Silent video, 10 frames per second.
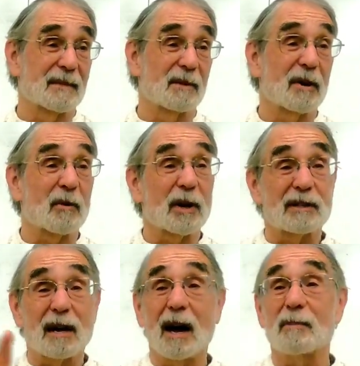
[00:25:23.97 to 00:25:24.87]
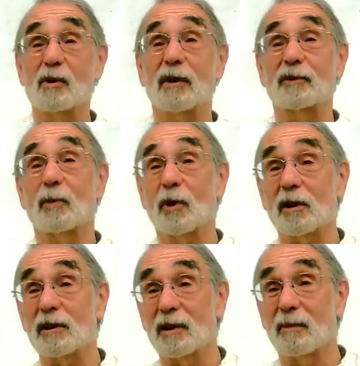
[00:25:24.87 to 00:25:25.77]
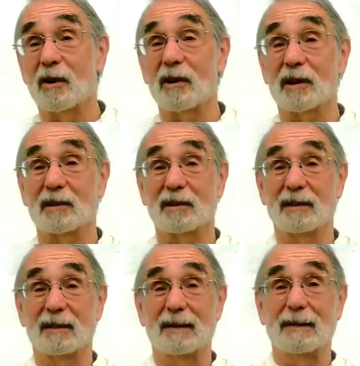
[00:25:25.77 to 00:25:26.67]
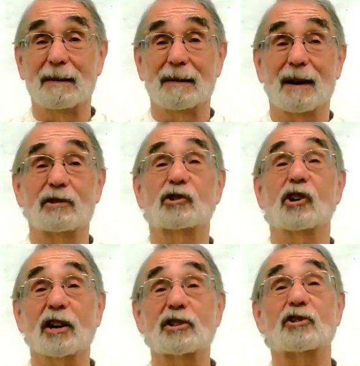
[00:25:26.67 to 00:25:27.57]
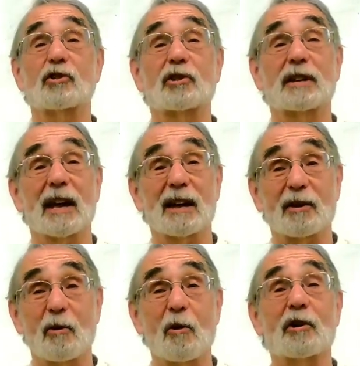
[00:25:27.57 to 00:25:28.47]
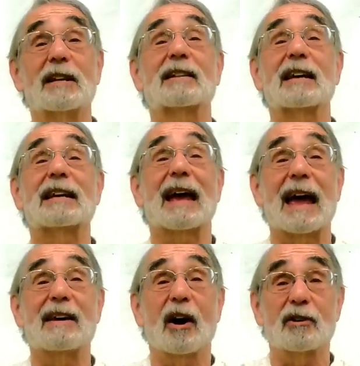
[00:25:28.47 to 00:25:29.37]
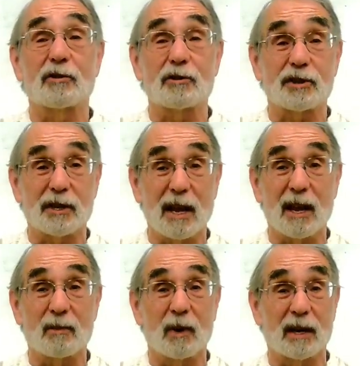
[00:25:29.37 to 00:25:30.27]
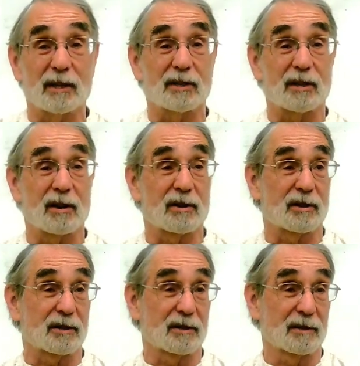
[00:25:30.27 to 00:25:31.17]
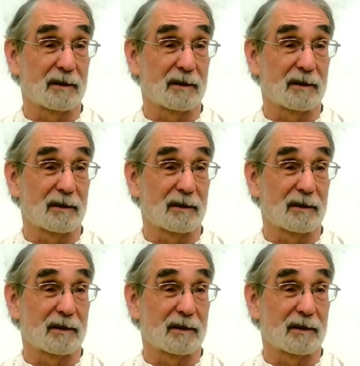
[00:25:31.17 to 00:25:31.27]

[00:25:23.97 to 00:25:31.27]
No matter what time you have to work in the morning, adjust your day accordingly and understand when it starts.